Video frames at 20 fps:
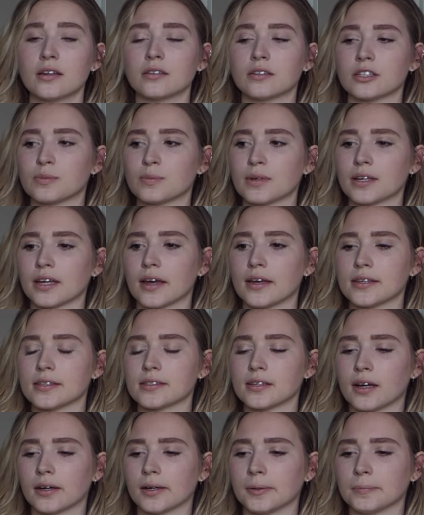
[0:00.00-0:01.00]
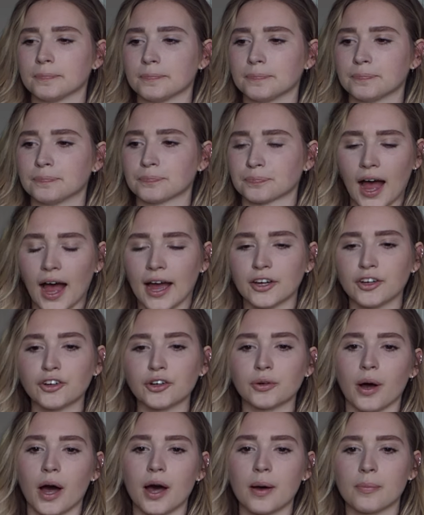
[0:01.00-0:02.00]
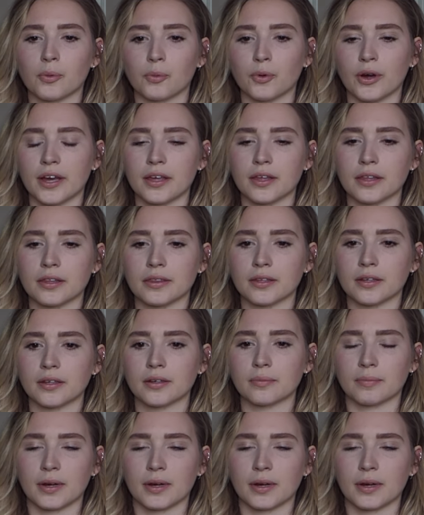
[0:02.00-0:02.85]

just because I grew up with